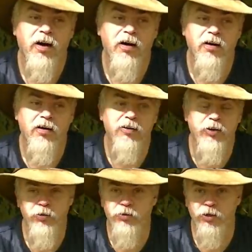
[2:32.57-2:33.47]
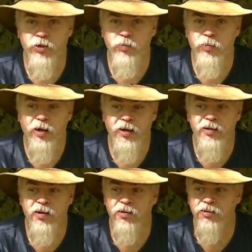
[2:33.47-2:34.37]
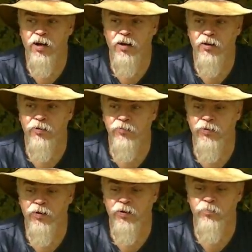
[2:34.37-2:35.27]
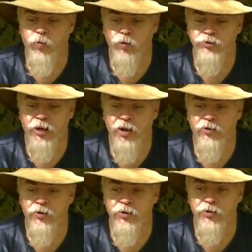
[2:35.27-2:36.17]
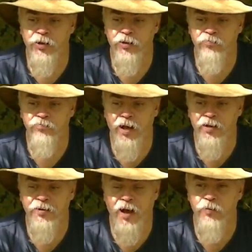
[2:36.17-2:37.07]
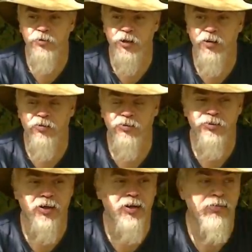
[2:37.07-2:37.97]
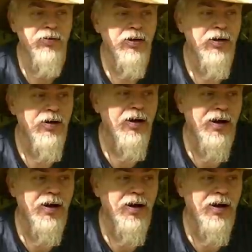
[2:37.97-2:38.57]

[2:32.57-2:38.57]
YouTube, he does a lot of Boy Scout cooking, that type skill stuff.